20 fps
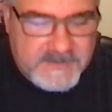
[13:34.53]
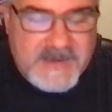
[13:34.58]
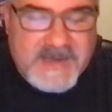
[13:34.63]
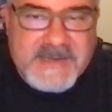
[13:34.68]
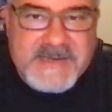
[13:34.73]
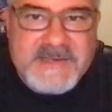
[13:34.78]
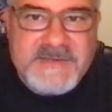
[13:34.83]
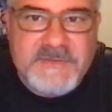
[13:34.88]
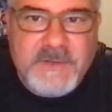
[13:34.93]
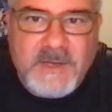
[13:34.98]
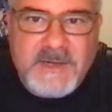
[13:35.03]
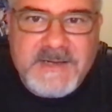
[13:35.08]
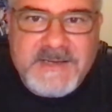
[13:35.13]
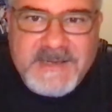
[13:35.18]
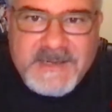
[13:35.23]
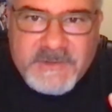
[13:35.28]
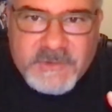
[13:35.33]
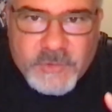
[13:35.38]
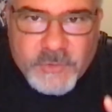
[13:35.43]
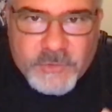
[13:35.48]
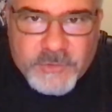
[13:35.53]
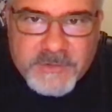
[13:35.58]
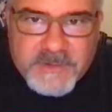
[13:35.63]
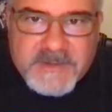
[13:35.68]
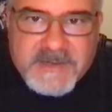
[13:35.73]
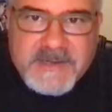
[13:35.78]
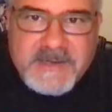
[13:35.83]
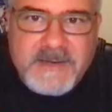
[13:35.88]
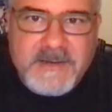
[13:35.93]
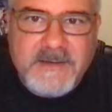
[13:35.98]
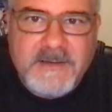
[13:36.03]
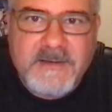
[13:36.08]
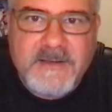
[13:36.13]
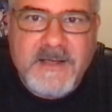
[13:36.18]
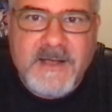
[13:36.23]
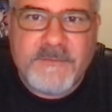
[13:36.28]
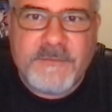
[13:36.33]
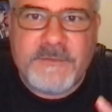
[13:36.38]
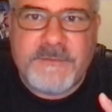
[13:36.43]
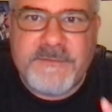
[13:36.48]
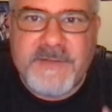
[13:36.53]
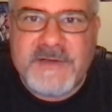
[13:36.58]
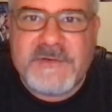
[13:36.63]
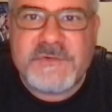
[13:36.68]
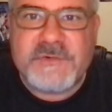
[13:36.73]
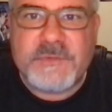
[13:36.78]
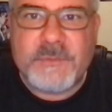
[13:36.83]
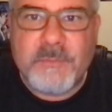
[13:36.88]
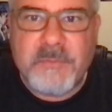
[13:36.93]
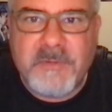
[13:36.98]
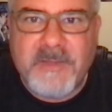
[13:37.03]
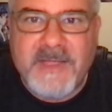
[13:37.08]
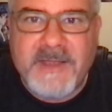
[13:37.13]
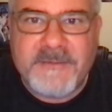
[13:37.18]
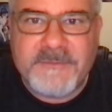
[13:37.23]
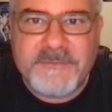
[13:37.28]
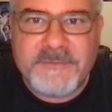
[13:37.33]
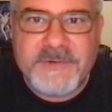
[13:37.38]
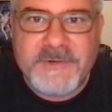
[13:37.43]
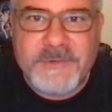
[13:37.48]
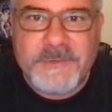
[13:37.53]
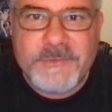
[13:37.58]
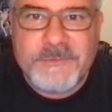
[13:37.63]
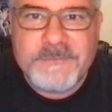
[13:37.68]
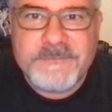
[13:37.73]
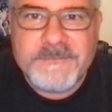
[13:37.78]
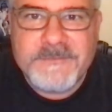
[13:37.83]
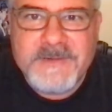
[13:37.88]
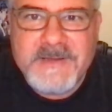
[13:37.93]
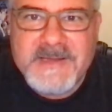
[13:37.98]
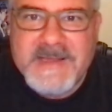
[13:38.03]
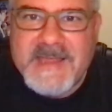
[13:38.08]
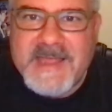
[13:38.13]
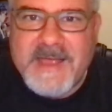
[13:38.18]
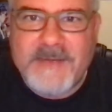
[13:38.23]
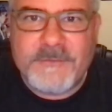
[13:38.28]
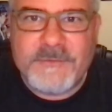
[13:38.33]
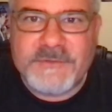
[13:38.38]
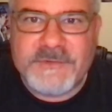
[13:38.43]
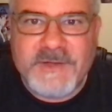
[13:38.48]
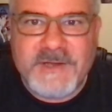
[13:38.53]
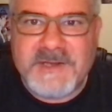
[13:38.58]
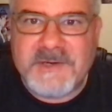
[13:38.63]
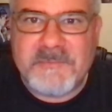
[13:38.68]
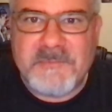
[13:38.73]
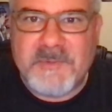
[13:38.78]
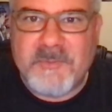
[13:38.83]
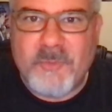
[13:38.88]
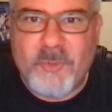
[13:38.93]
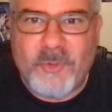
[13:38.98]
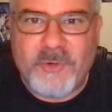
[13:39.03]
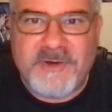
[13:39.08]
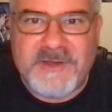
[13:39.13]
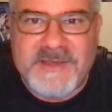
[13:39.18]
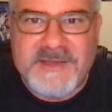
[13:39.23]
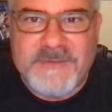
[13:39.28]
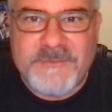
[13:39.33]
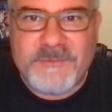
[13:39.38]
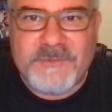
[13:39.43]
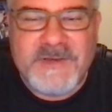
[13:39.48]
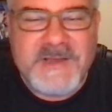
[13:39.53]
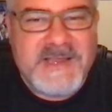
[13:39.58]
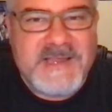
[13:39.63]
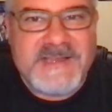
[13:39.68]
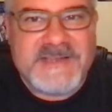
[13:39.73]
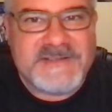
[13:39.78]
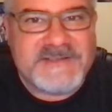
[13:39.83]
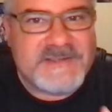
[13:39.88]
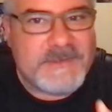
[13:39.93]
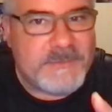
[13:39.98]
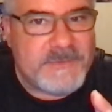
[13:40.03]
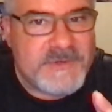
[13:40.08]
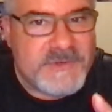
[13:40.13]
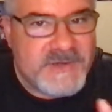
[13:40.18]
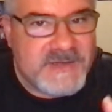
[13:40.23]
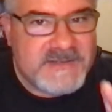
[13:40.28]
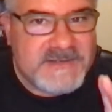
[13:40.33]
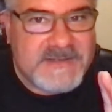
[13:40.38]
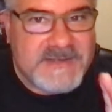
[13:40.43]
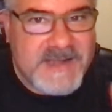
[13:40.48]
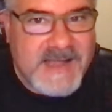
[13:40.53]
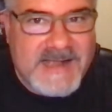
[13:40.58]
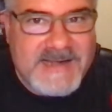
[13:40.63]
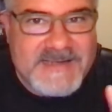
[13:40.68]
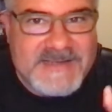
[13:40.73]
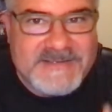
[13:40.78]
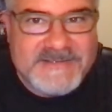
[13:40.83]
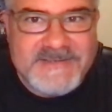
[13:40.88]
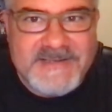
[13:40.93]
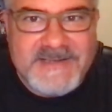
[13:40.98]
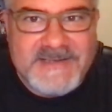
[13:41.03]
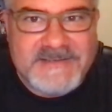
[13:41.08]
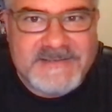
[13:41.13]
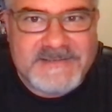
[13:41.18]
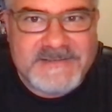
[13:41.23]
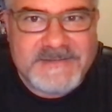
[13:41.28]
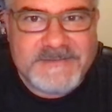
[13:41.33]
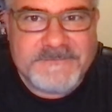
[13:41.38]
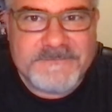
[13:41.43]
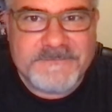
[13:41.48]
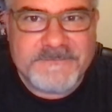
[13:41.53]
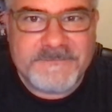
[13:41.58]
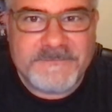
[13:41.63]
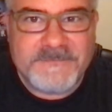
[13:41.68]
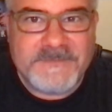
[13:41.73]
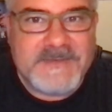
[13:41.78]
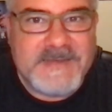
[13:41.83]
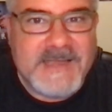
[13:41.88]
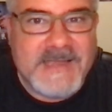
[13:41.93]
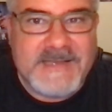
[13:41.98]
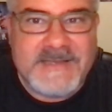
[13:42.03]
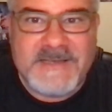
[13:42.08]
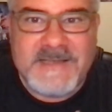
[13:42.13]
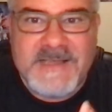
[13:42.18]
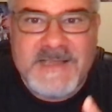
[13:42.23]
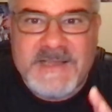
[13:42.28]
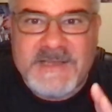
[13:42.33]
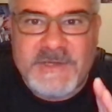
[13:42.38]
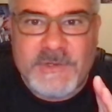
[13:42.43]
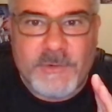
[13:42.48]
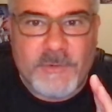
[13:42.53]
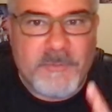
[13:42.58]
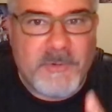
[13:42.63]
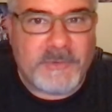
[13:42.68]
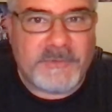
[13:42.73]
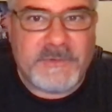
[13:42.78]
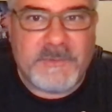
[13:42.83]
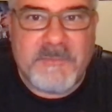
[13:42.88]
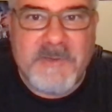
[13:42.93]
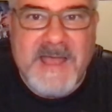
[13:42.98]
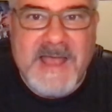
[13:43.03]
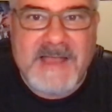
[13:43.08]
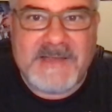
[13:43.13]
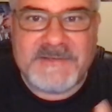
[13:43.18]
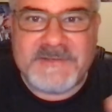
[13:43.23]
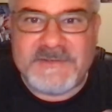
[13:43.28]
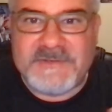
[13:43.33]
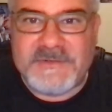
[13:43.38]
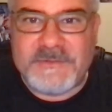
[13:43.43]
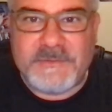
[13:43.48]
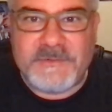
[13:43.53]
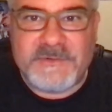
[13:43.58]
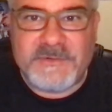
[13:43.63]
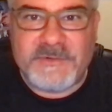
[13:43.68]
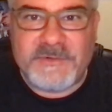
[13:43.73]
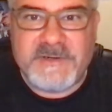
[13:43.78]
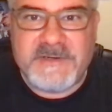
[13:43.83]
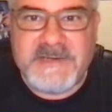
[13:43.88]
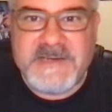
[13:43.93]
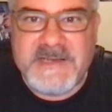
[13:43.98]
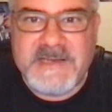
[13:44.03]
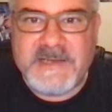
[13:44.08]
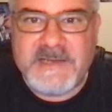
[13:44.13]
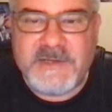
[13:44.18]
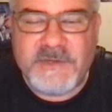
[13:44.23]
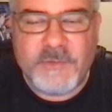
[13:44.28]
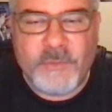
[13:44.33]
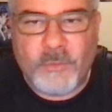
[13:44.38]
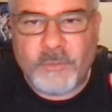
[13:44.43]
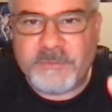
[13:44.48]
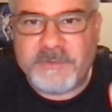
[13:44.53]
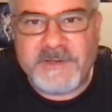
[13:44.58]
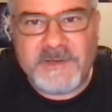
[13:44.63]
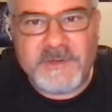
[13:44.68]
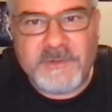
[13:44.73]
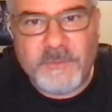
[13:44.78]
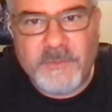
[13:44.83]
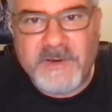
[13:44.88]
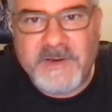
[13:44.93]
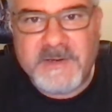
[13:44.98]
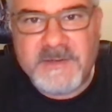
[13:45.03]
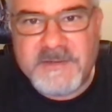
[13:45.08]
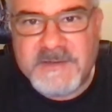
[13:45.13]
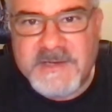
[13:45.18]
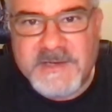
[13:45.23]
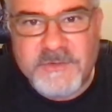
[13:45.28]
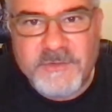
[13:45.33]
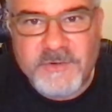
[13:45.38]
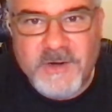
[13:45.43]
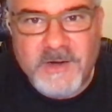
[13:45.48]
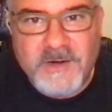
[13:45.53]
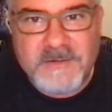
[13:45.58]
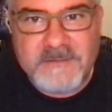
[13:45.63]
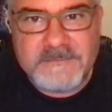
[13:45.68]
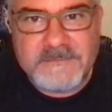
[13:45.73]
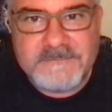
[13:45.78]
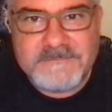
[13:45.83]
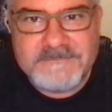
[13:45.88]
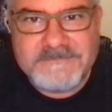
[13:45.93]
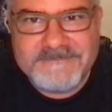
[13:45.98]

And He's got an eternity of adventure planned for you. Heaven's not going to be boring you. And you see, when you get to 96 and you're about to pass into eternity, you're only in grade kindergarten.